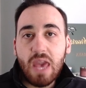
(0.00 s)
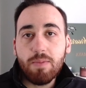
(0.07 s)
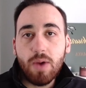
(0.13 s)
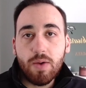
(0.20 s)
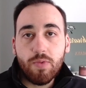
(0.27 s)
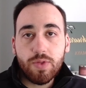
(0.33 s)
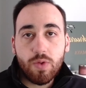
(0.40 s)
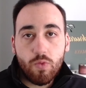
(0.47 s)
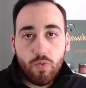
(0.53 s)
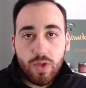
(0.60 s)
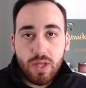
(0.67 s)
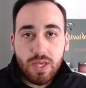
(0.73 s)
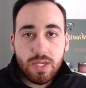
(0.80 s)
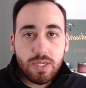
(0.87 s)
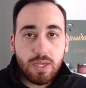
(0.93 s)
up with a
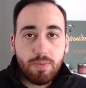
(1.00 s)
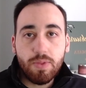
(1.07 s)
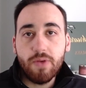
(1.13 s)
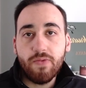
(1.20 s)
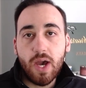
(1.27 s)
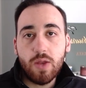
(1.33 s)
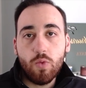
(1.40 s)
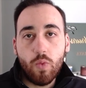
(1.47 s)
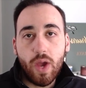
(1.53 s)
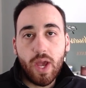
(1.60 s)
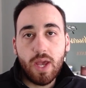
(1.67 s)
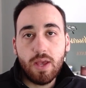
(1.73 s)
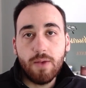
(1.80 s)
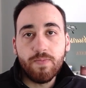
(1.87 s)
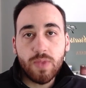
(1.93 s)
really simplified
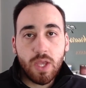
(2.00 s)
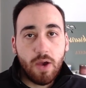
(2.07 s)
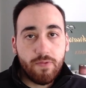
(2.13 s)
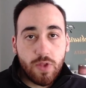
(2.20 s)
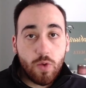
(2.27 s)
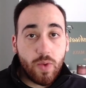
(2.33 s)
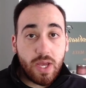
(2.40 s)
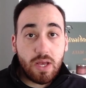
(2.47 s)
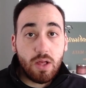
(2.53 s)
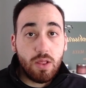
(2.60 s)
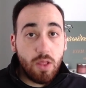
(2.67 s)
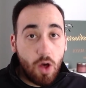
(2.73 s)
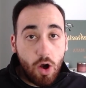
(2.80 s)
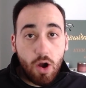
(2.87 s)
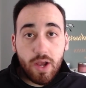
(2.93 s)
way of doing
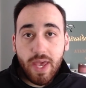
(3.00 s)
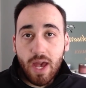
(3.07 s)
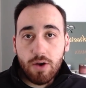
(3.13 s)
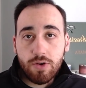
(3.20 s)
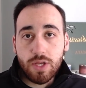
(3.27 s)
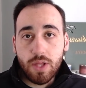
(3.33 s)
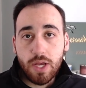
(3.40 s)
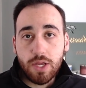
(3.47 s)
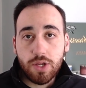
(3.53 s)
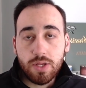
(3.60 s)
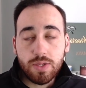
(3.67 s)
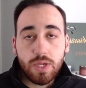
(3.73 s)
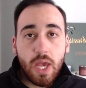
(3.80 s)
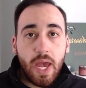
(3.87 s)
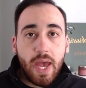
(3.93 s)
long
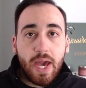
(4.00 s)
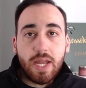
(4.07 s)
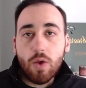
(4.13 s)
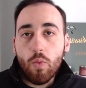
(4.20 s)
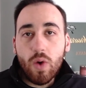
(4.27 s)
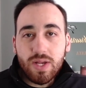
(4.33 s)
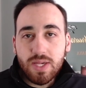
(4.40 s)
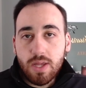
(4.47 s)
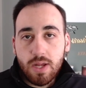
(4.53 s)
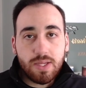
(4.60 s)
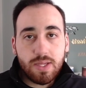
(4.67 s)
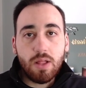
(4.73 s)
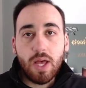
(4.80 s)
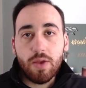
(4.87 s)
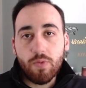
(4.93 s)
calculations. And it wasn't
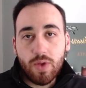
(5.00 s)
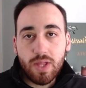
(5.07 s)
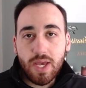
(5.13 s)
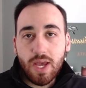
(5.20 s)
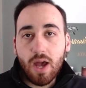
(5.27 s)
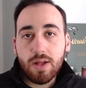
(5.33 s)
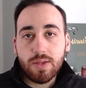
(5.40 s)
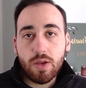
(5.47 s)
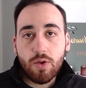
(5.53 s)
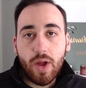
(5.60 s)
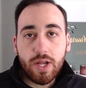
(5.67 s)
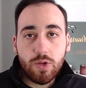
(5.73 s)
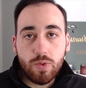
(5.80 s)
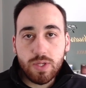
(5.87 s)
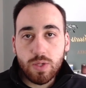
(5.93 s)
until I really got to
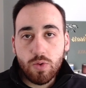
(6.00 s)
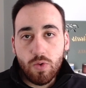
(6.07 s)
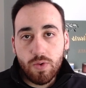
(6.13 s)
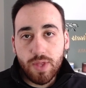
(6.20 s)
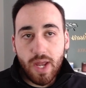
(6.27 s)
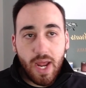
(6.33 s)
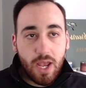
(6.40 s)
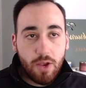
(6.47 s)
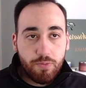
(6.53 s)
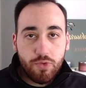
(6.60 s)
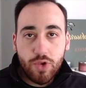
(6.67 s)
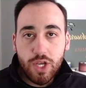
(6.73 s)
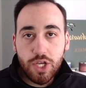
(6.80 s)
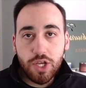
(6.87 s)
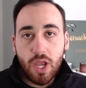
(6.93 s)
graduate school that I
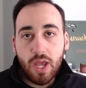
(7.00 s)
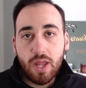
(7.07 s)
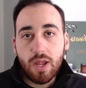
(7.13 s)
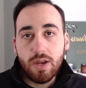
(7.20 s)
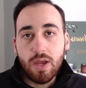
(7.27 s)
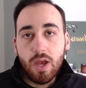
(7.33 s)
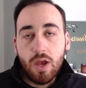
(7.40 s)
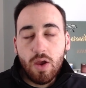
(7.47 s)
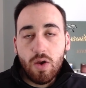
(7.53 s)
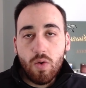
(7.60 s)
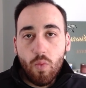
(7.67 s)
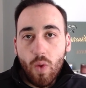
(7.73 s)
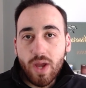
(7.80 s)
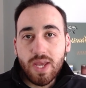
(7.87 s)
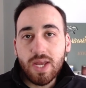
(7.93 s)
appreciated
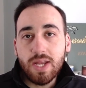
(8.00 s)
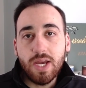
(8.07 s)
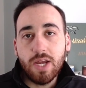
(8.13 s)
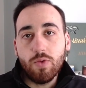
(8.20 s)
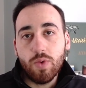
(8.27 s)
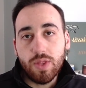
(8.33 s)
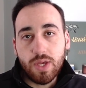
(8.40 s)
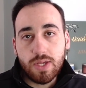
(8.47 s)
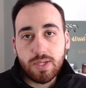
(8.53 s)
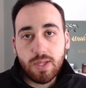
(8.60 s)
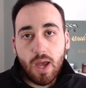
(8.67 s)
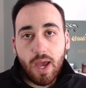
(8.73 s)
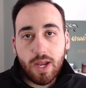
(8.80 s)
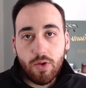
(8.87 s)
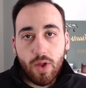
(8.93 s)
what he did with these
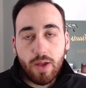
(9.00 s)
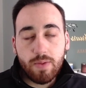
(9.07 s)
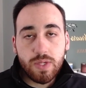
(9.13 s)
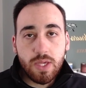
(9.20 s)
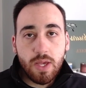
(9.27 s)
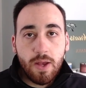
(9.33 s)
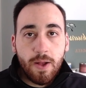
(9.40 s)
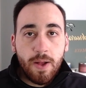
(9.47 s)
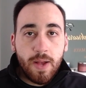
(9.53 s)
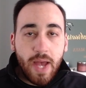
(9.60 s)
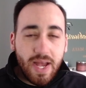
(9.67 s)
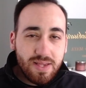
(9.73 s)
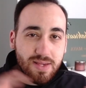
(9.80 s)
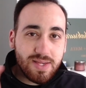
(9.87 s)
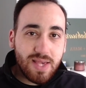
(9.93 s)
diagrams.
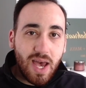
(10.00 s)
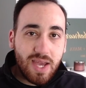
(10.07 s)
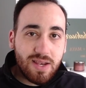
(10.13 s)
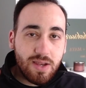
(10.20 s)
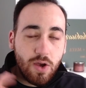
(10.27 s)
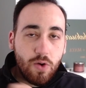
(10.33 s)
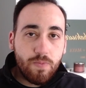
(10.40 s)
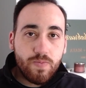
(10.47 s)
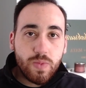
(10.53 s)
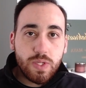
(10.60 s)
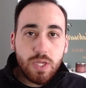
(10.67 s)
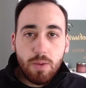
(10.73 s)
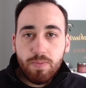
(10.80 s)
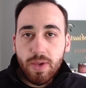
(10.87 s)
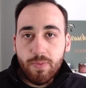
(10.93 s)
As a side note,
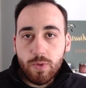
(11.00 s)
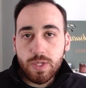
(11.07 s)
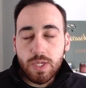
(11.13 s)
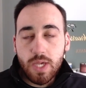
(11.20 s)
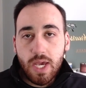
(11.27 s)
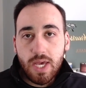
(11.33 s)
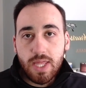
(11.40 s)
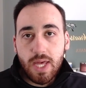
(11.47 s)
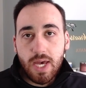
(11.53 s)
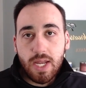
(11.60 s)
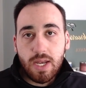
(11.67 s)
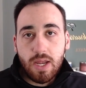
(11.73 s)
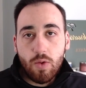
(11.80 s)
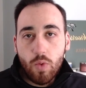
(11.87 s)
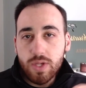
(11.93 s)
some people say that
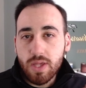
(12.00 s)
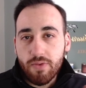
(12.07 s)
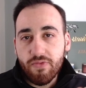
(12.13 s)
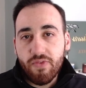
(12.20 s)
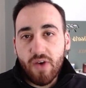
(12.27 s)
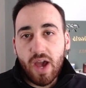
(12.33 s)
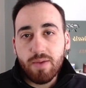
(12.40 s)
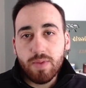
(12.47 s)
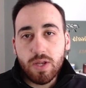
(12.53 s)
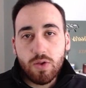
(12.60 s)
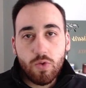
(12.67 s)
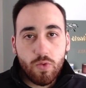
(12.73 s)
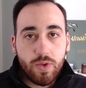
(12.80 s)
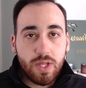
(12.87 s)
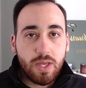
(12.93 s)
it wasn't Feynman who
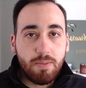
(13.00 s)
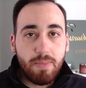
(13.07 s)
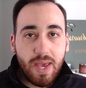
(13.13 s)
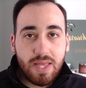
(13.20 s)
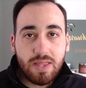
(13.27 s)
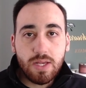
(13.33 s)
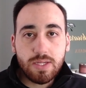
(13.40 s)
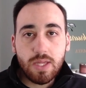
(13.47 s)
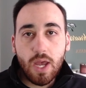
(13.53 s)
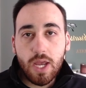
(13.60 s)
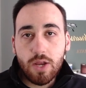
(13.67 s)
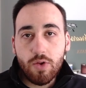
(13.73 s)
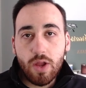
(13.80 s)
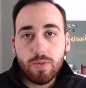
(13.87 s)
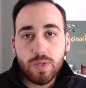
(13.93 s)
really made these
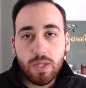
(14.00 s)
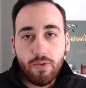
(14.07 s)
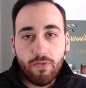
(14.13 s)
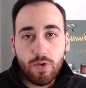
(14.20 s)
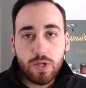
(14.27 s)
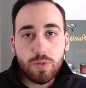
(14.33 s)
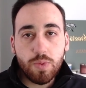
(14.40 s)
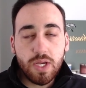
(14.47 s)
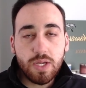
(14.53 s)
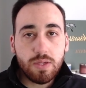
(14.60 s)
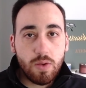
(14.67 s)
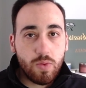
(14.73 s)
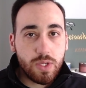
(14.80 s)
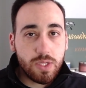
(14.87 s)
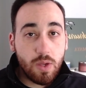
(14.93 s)
diagrams in the first place.
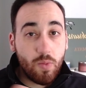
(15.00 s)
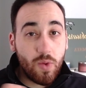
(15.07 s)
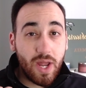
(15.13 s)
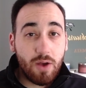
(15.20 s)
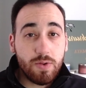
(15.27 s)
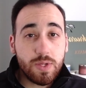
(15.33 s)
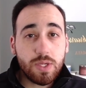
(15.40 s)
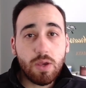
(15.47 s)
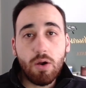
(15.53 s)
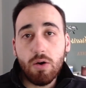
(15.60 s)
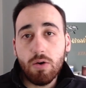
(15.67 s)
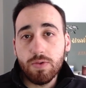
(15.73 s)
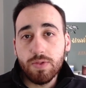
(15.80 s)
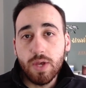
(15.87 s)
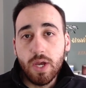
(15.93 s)
It was someone else
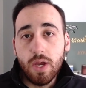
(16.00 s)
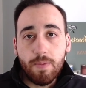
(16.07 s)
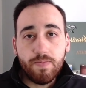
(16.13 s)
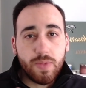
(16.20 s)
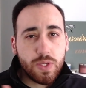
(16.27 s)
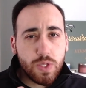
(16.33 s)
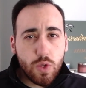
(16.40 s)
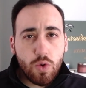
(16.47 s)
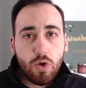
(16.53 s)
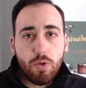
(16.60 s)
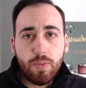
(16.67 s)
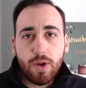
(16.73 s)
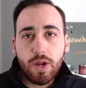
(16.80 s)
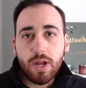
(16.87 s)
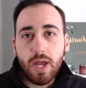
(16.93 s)
called
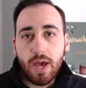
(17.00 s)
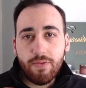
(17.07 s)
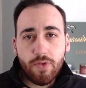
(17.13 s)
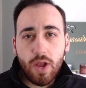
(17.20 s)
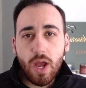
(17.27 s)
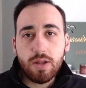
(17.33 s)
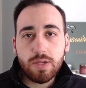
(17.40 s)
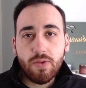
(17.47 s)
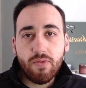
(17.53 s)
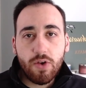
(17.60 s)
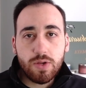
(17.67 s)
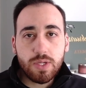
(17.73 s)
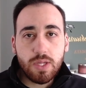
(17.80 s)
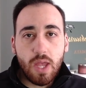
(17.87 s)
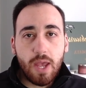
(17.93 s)
Stuckelberg. I forgot his
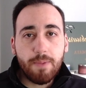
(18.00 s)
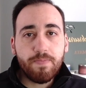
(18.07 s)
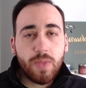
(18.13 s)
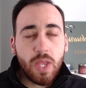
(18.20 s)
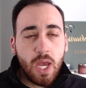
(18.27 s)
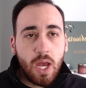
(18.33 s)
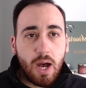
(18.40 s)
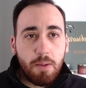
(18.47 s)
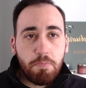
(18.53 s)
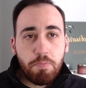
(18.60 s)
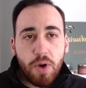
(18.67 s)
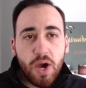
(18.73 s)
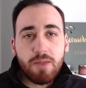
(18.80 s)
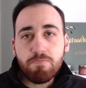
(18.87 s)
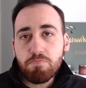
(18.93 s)
first name.
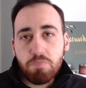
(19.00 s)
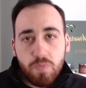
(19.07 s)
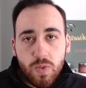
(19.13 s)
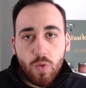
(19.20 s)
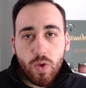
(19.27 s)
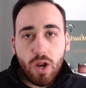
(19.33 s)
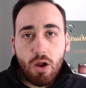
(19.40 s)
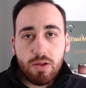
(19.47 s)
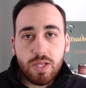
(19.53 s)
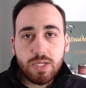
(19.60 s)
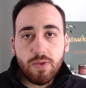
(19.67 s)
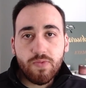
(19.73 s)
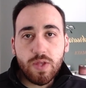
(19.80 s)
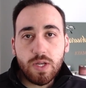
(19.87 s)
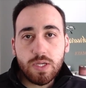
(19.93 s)
But regardless
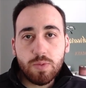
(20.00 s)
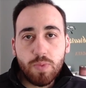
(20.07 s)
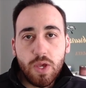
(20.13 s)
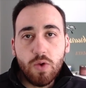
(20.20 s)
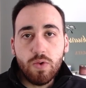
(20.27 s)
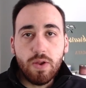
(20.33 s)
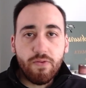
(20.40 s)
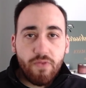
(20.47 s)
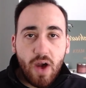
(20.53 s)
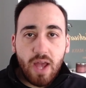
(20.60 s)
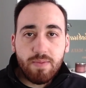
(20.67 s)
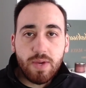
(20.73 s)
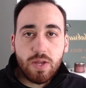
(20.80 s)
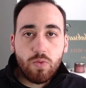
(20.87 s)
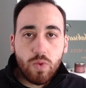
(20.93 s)
of the dispute,
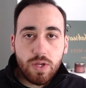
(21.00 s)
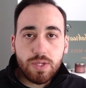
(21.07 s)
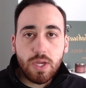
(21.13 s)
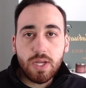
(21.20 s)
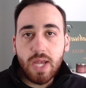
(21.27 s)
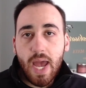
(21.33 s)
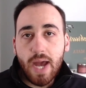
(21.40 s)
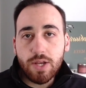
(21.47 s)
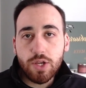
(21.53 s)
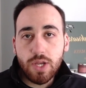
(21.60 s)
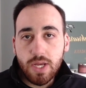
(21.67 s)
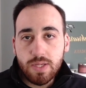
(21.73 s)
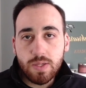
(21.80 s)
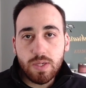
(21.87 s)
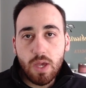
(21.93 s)
Feynman was attached
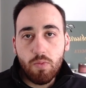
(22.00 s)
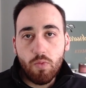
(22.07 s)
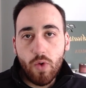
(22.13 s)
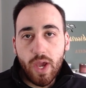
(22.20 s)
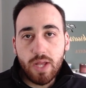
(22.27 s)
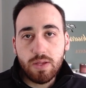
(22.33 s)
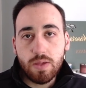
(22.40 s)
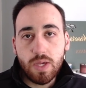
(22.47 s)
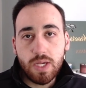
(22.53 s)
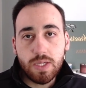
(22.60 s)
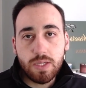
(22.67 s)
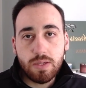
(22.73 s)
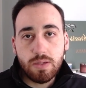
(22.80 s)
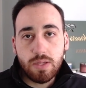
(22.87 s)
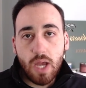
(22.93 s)
in some way to
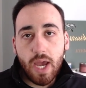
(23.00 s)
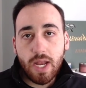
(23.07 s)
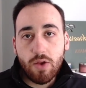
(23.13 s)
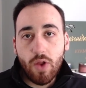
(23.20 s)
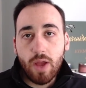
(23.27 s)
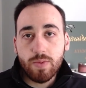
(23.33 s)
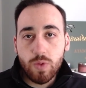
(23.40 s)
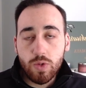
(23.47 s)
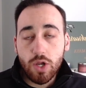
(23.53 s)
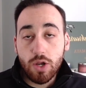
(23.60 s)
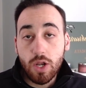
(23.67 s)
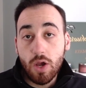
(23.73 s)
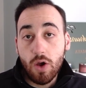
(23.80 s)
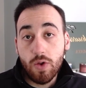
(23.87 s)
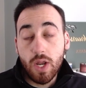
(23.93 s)
these diagrams, which are
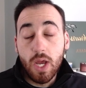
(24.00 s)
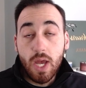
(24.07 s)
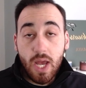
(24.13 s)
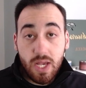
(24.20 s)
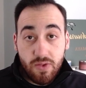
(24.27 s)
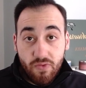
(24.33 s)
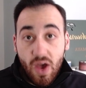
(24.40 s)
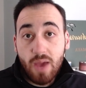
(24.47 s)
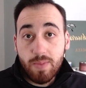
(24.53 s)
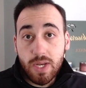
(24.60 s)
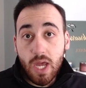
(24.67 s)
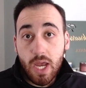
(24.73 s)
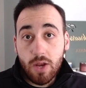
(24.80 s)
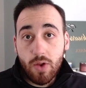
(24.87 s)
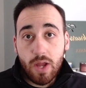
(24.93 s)
known as Feynman
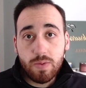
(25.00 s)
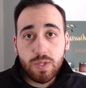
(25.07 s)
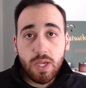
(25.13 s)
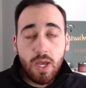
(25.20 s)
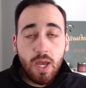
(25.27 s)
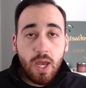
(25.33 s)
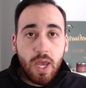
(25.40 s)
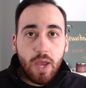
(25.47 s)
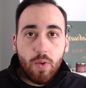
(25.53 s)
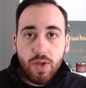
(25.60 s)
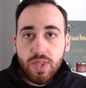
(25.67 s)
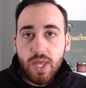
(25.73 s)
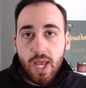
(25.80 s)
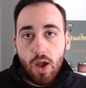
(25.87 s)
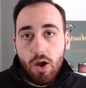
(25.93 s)
diagrams. And what
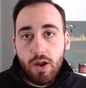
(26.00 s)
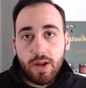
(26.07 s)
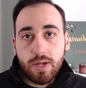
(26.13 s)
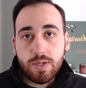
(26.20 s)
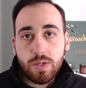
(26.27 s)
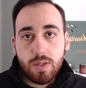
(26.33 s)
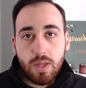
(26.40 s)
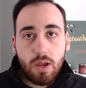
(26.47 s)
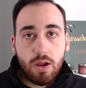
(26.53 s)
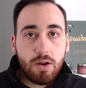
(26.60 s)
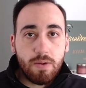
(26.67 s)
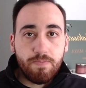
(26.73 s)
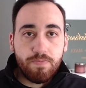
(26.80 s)
they are is they're